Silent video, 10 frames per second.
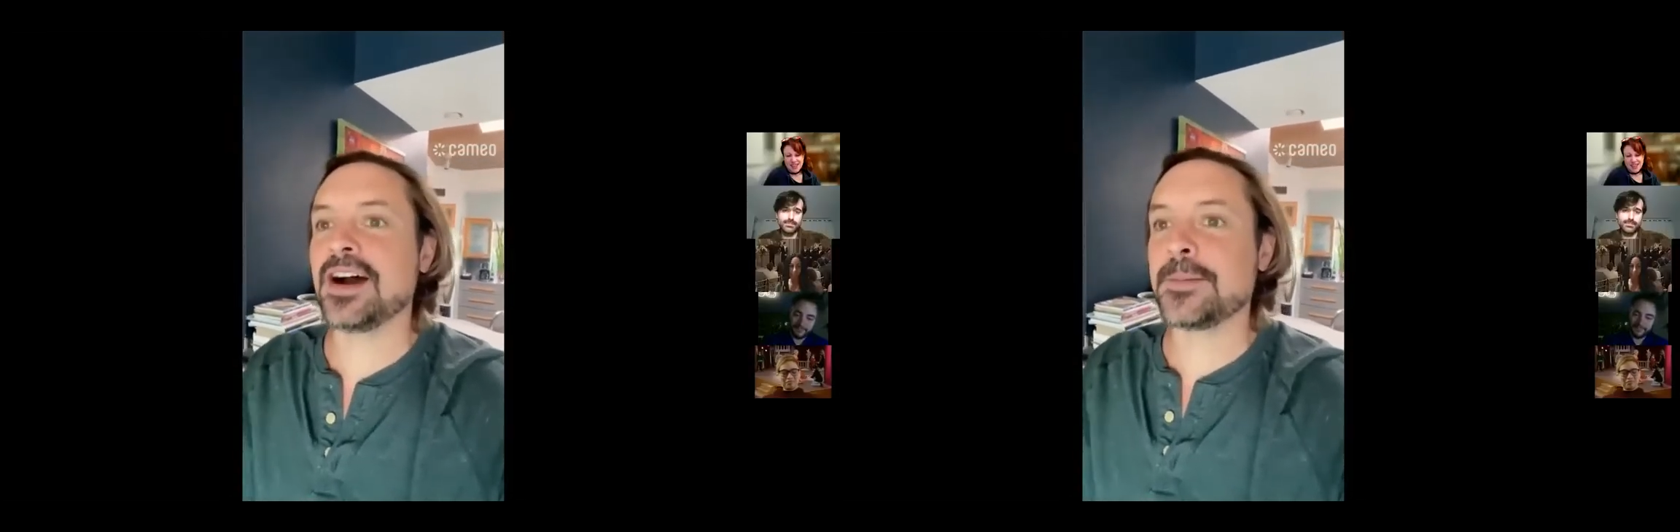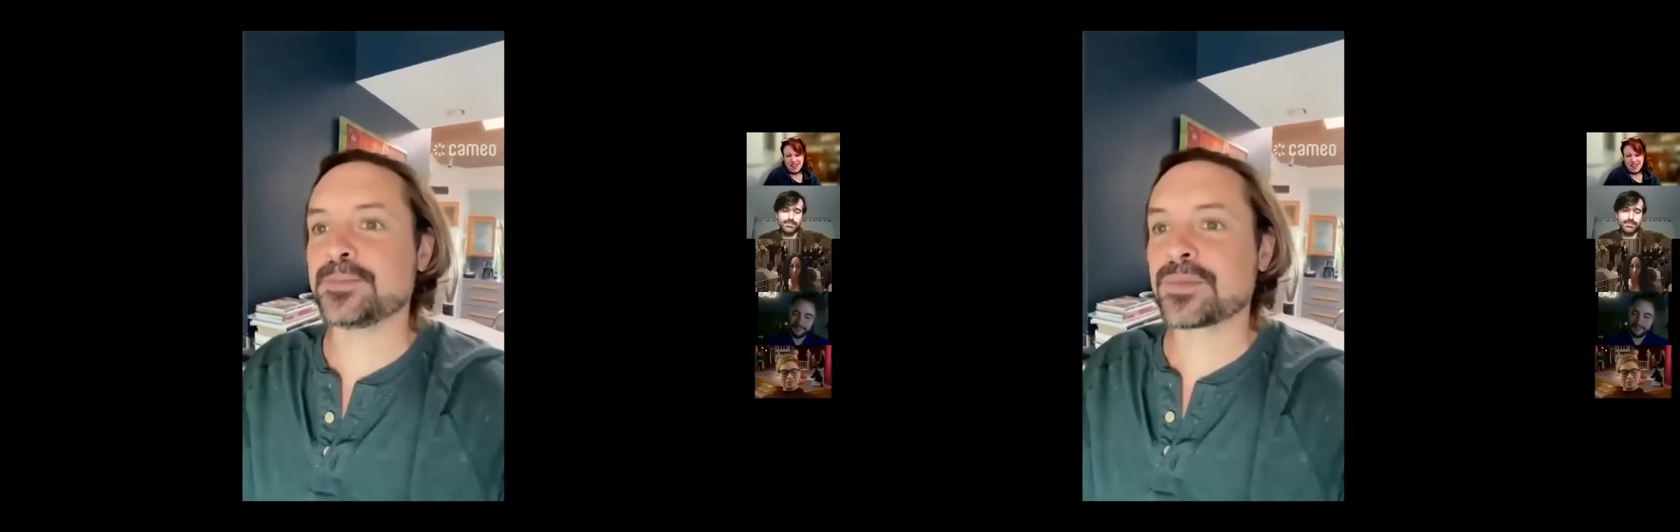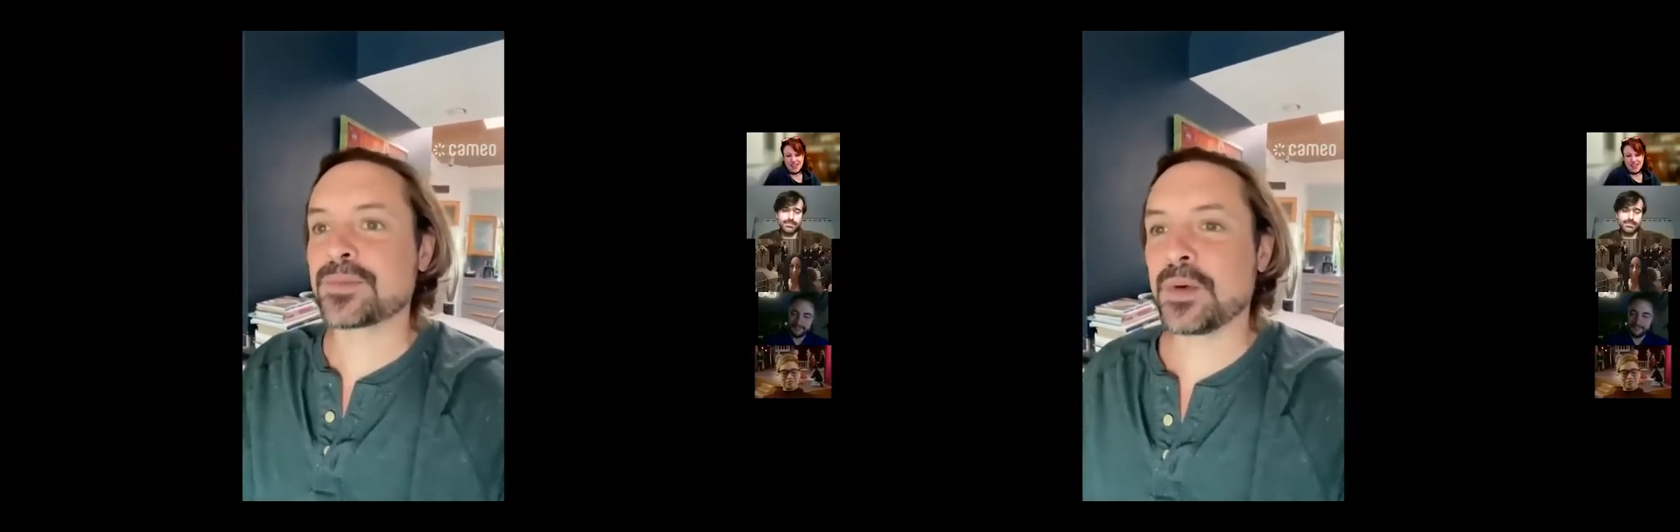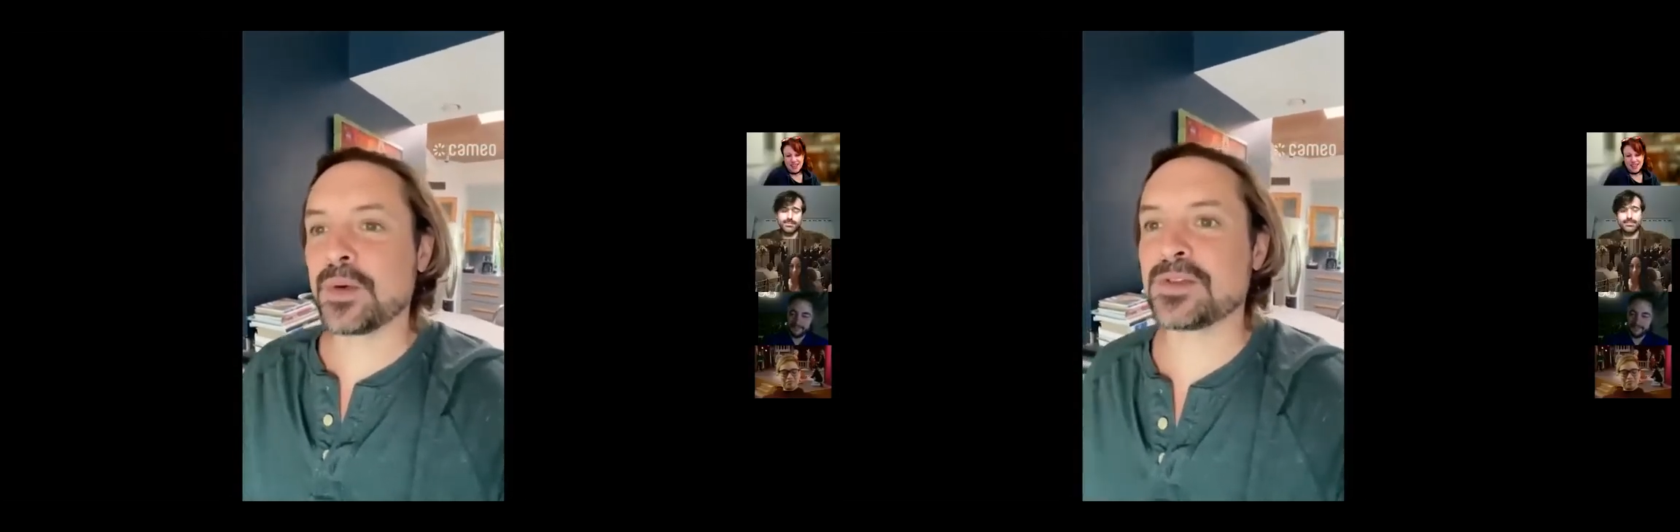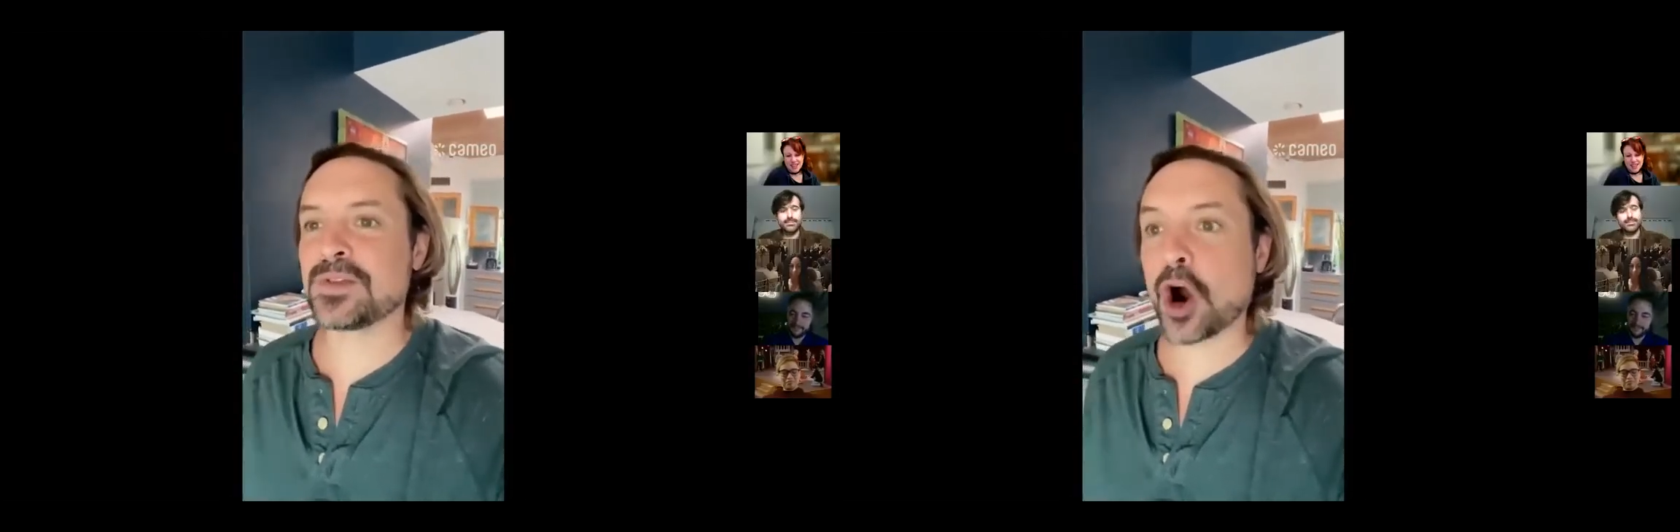
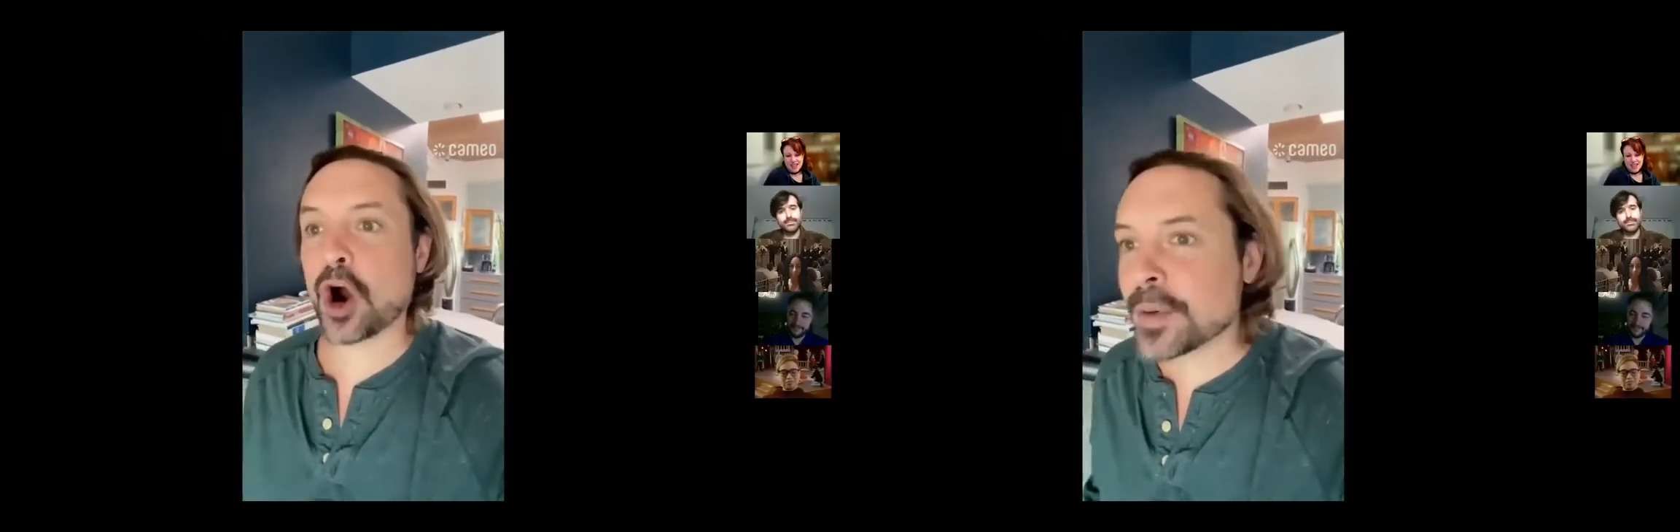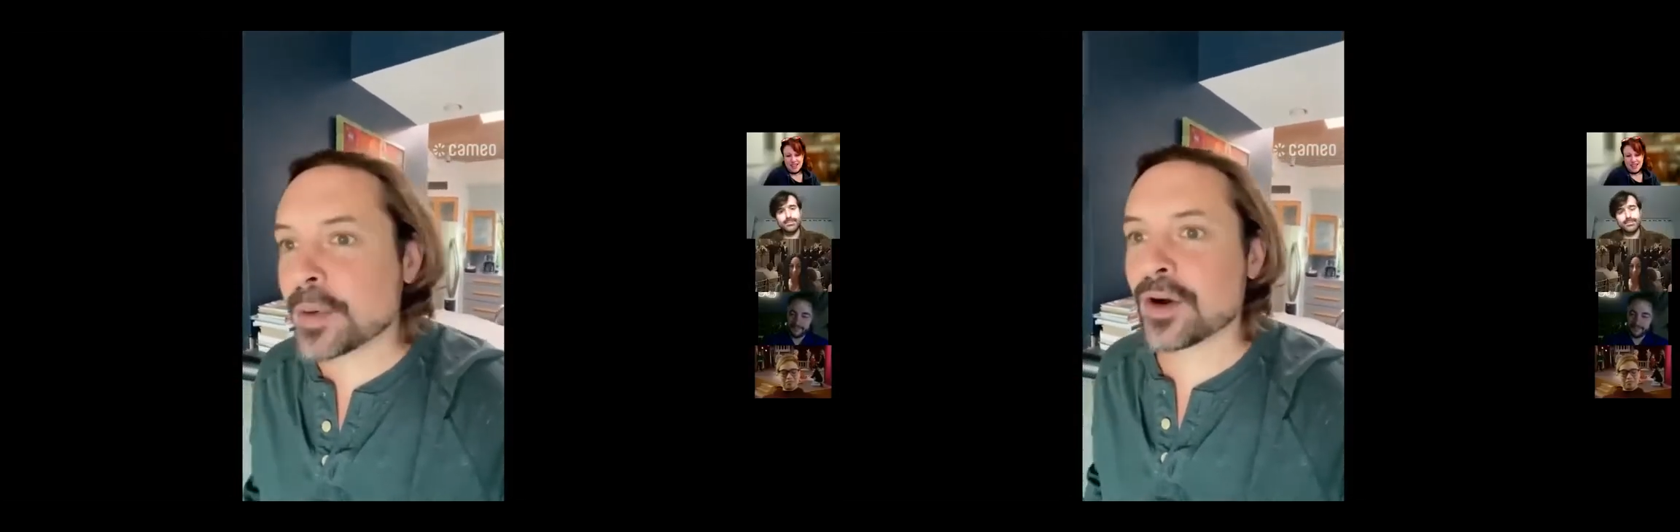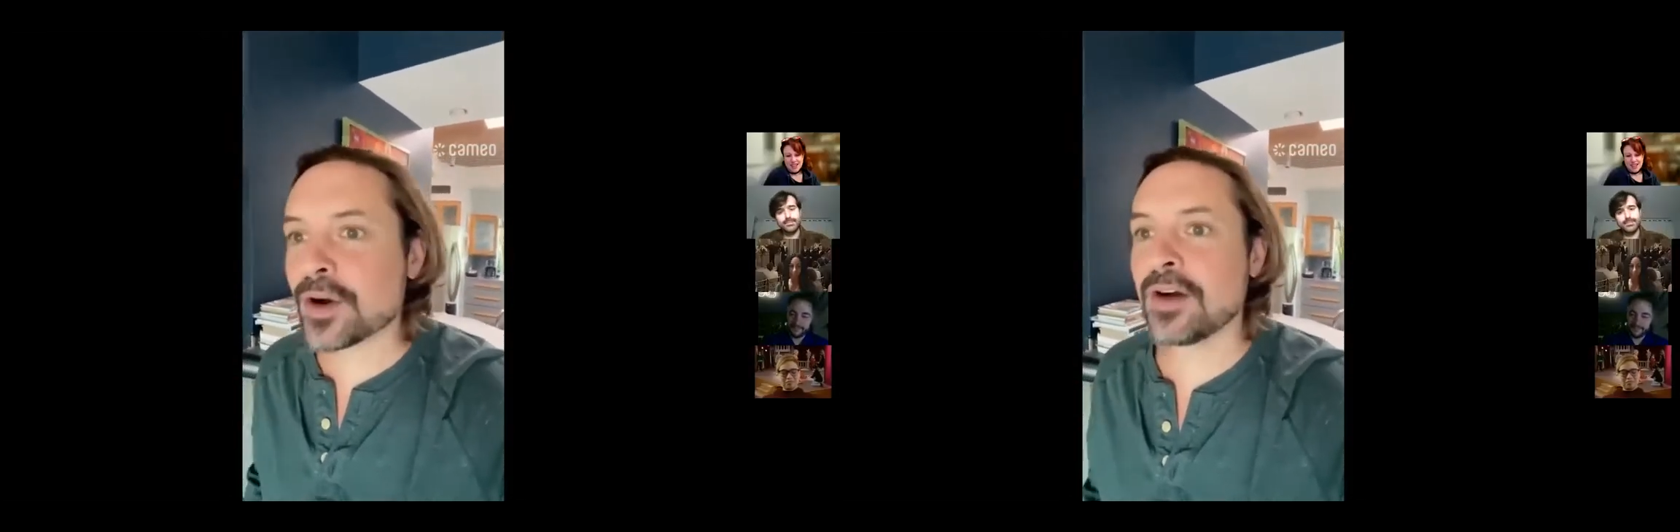arbiter